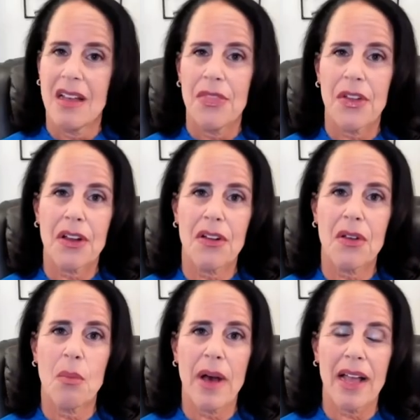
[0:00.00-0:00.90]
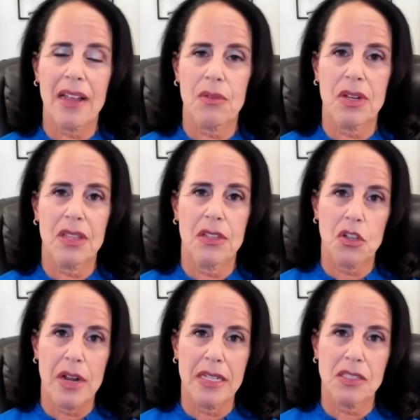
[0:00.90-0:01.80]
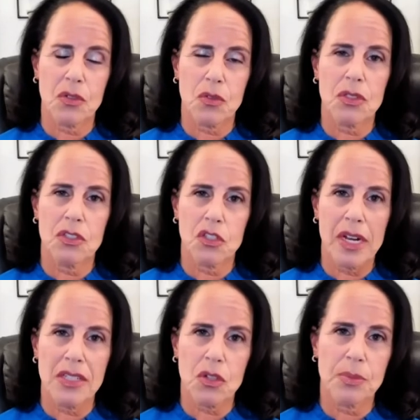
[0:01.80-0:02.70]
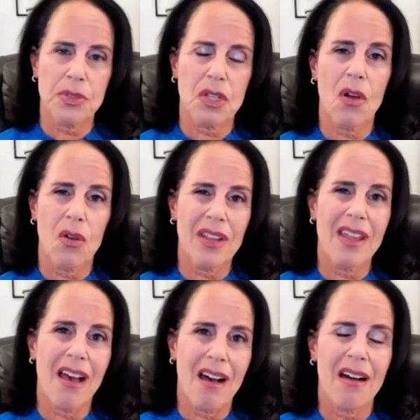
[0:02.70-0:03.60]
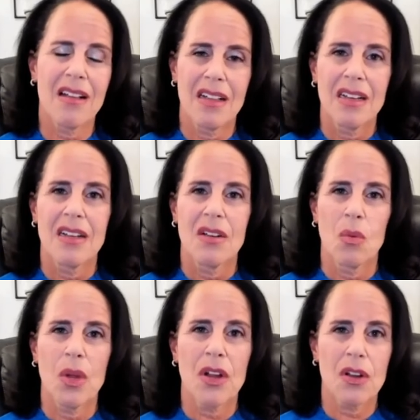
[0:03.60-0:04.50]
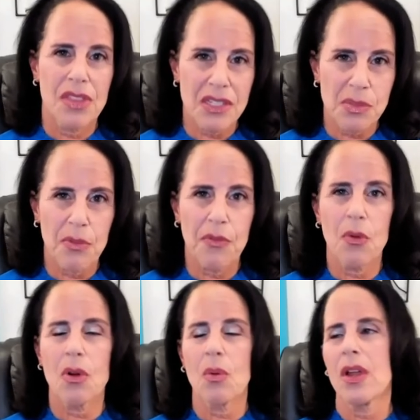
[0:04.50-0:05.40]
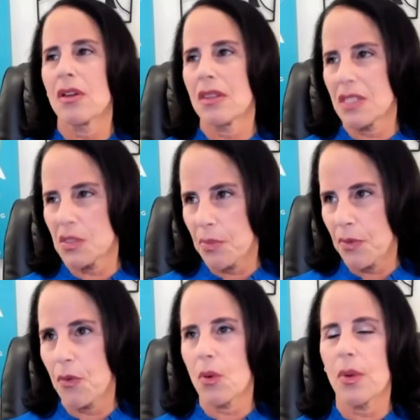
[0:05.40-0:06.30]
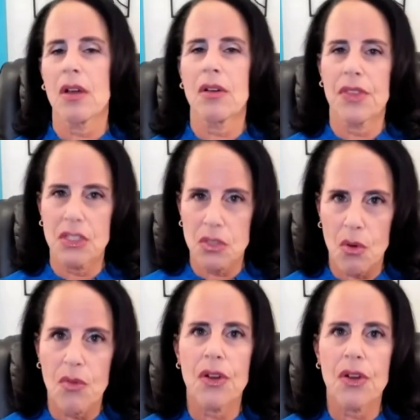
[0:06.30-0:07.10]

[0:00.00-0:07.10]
they're going to go back and read the transcripts and go, yeah, we heard this before, we heard this before, we heard this over and